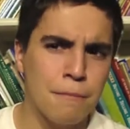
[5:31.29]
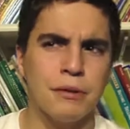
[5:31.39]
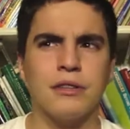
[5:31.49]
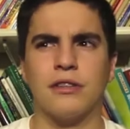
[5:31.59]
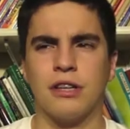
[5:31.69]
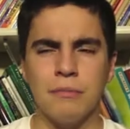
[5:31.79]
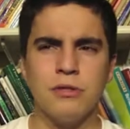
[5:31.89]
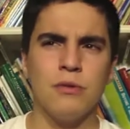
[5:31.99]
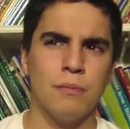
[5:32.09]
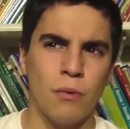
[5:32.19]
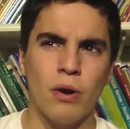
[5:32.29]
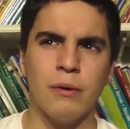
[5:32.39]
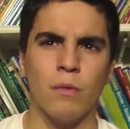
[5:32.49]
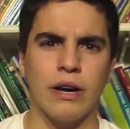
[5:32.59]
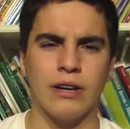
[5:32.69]
but there comes to a
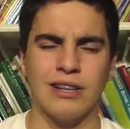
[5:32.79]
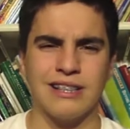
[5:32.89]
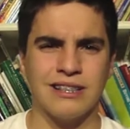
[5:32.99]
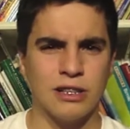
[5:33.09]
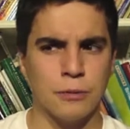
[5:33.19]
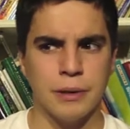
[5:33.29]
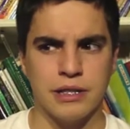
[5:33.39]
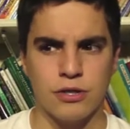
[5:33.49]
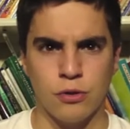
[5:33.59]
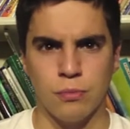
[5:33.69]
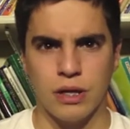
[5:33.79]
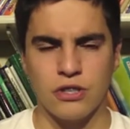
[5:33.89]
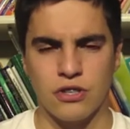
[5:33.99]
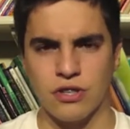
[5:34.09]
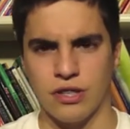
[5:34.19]
point where it's a little bit too
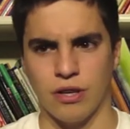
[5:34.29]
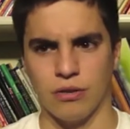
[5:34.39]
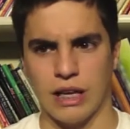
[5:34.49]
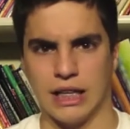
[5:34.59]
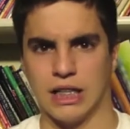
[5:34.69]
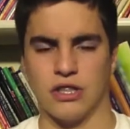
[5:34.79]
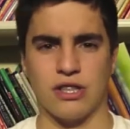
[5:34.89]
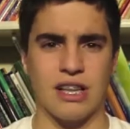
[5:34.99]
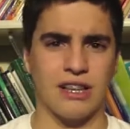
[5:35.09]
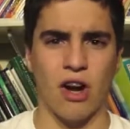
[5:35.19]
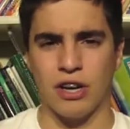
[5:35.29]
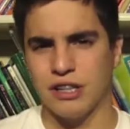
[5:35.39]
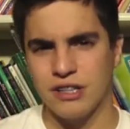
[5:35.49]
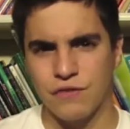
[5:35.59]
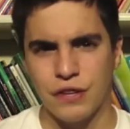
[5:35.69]
much, you know, like, just let the
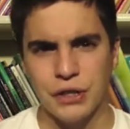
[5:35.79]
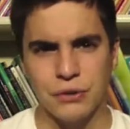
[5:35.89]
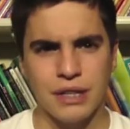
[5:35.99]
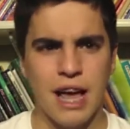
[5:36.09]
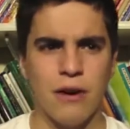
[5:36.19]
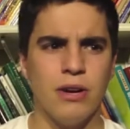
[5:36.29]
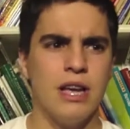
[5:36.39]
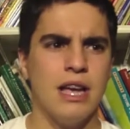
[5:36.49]
audience figure it out,